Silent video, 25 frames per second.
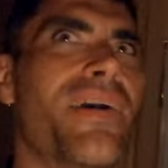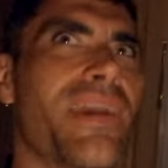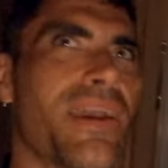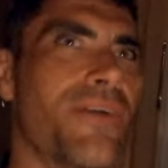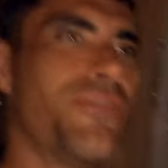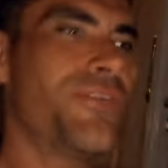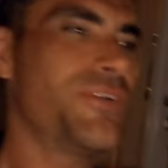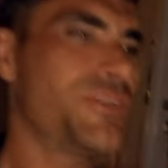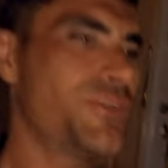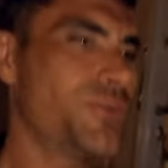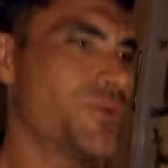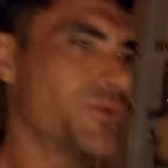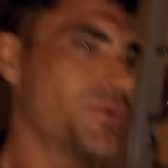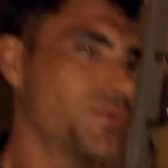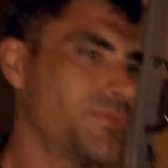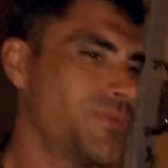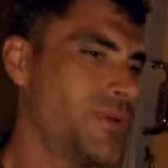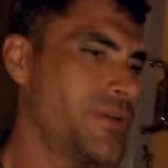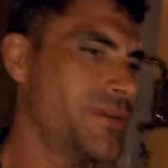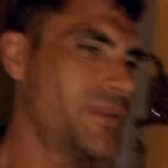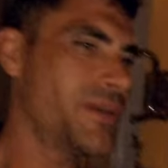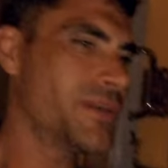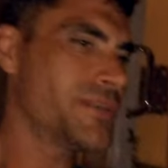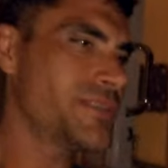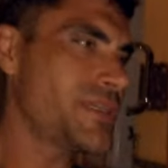yeah, for sure.
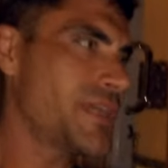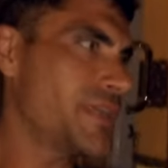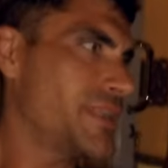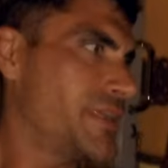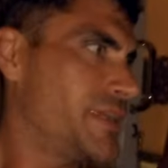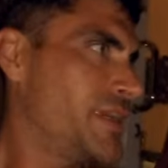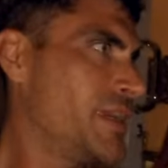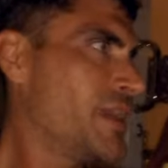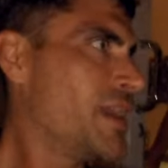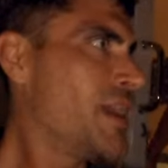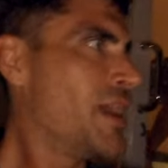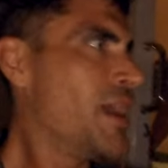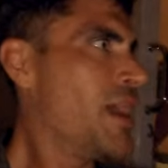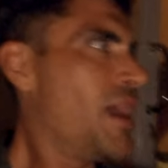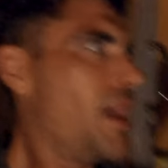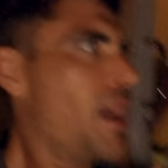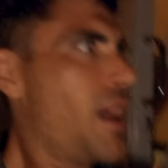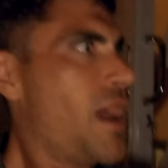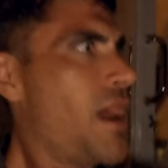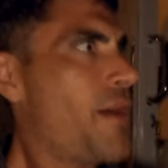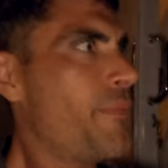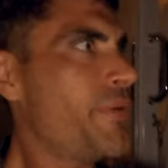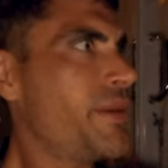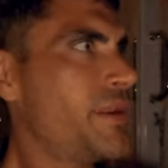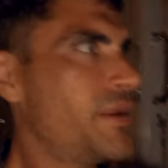Well, no, exactly.
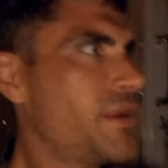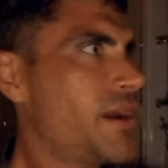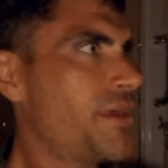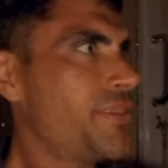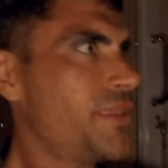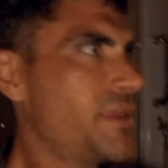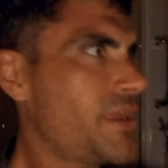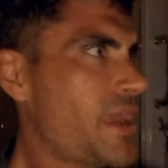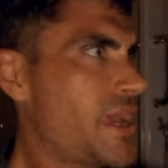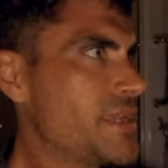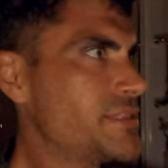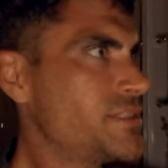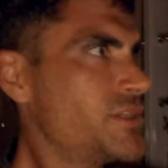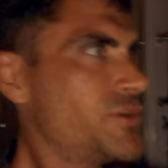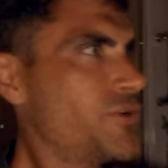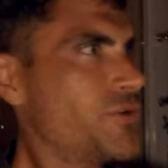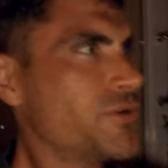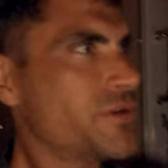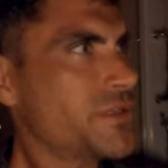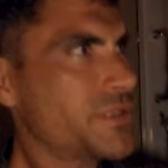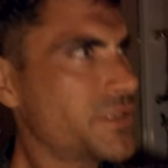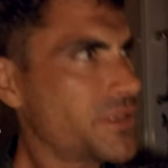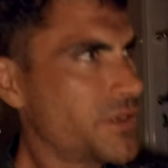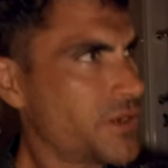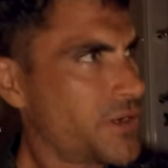I mean, I think as
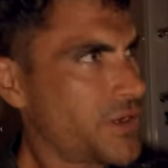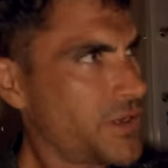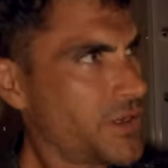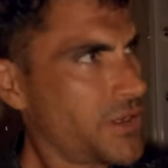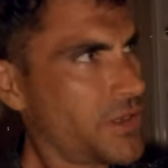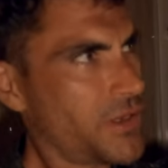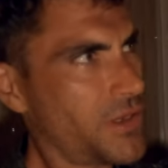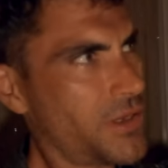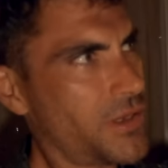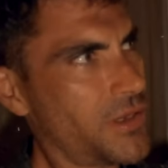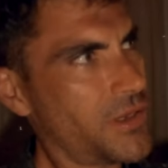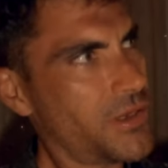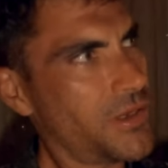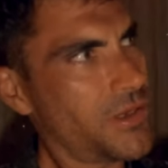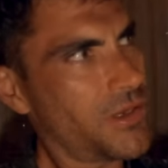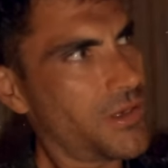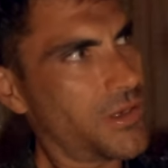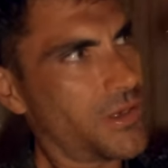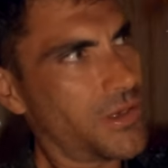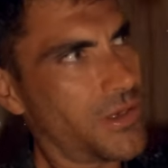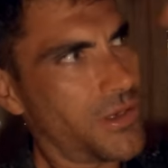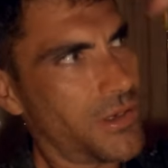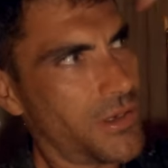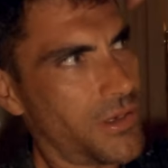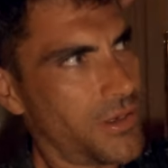tourists, you know,
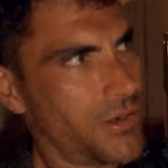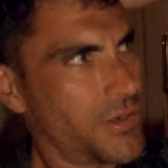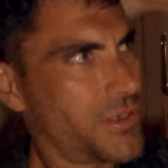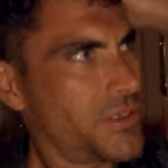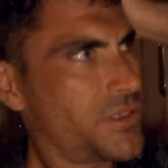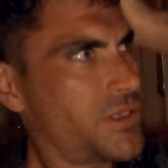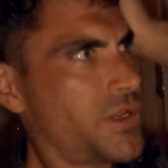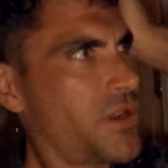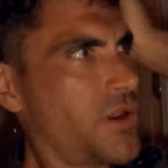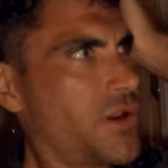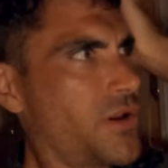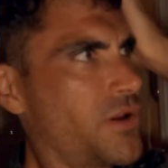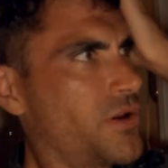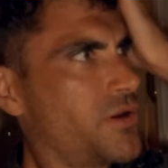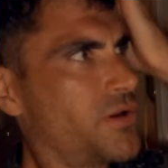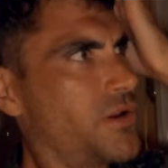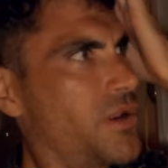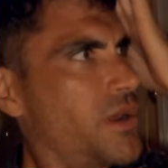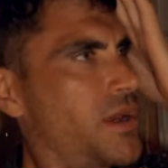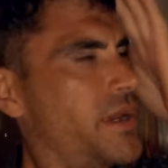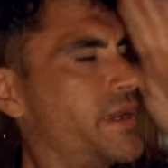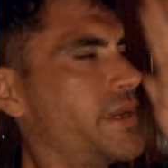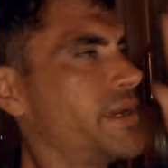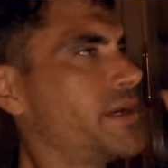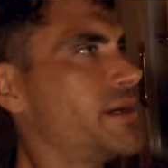you're so
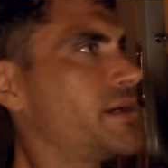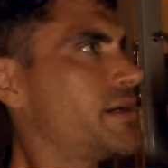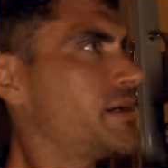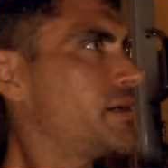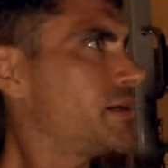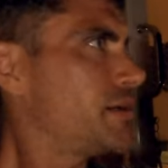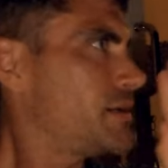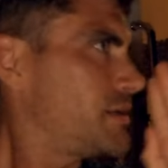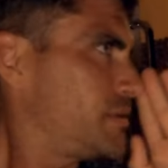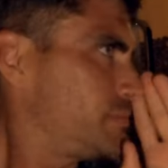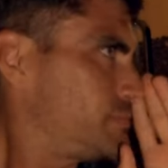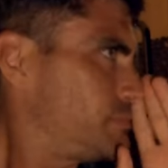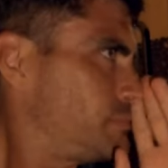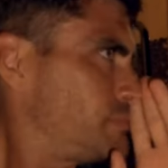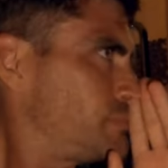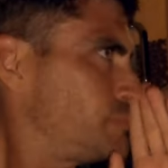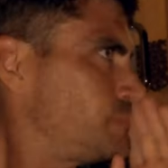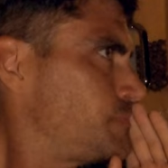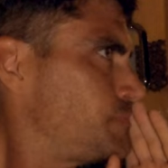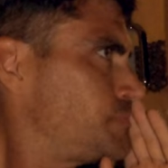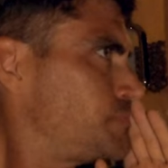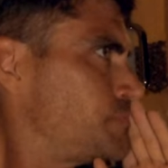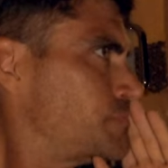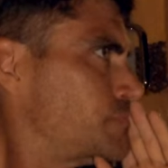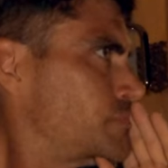like,
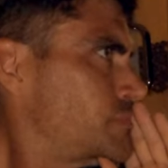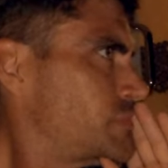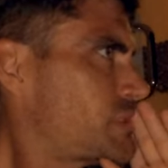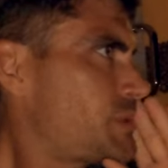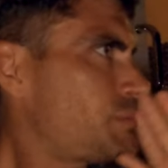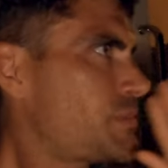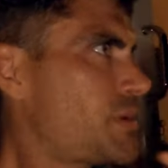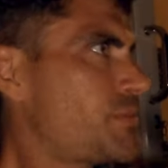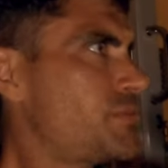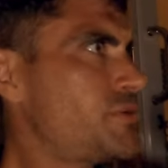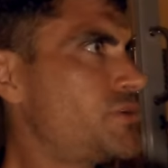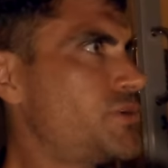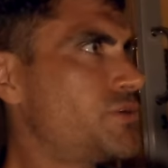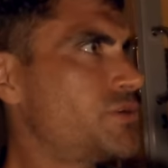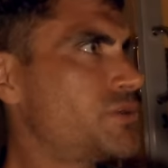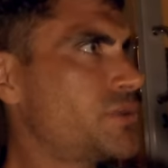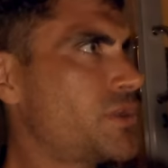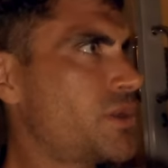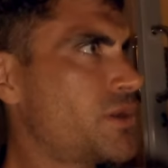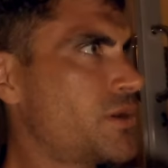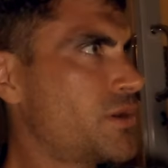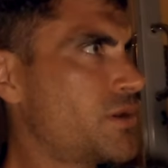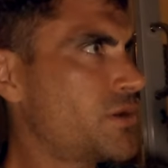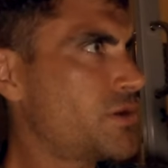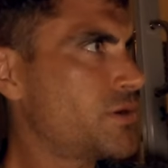sometimes you're
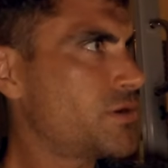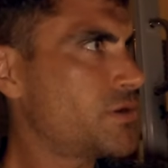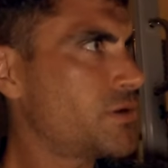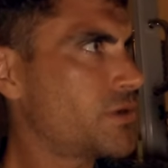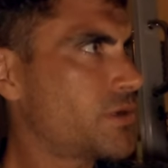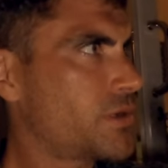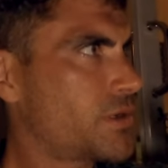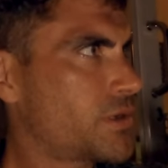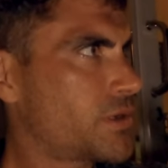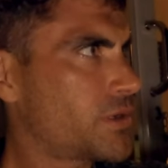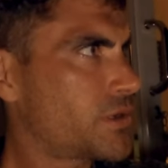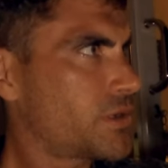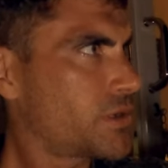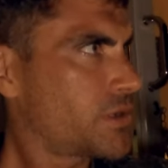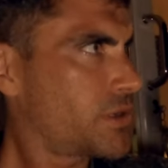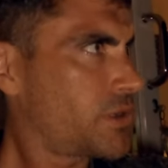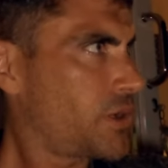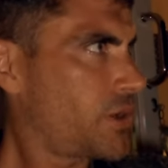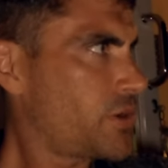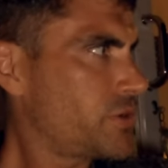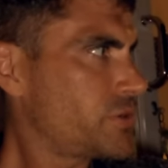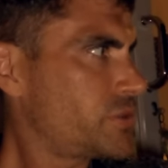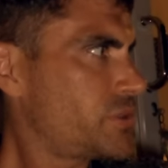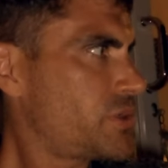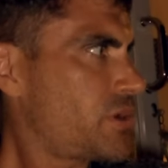so
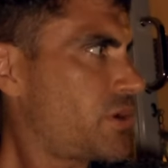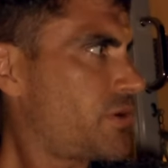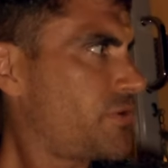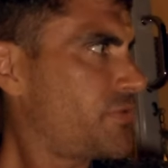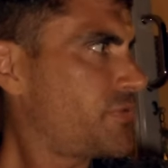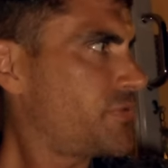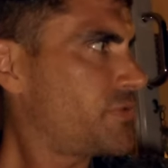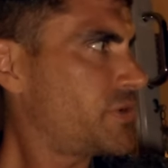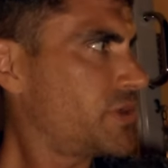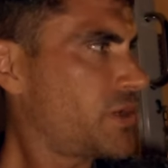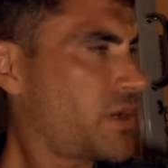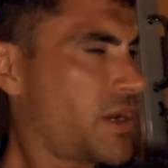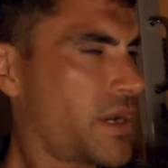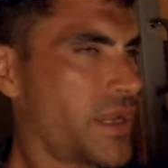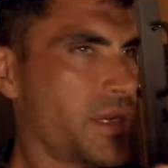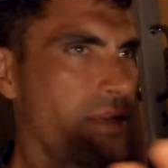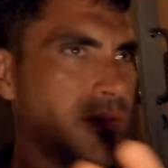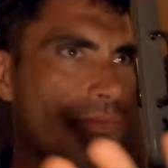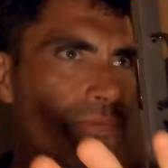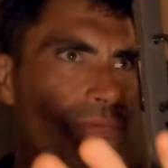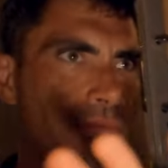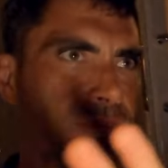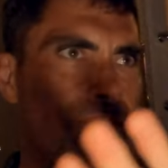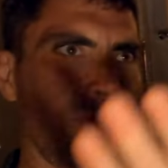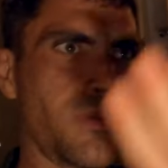closed off to kind
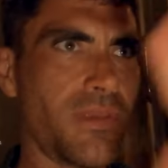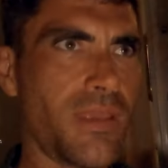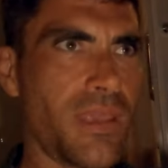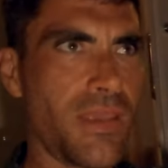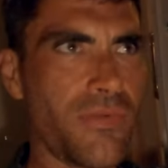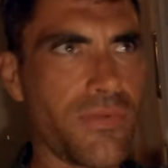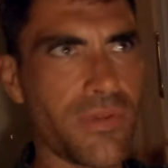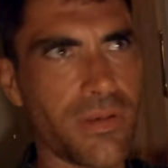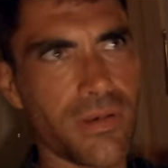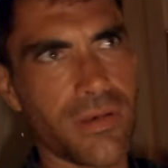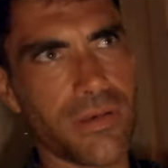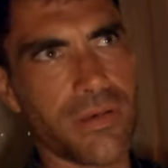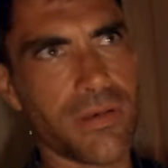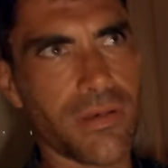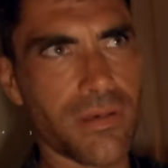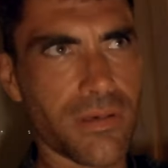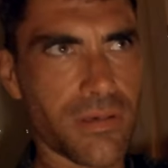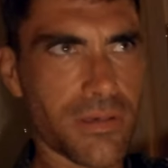of even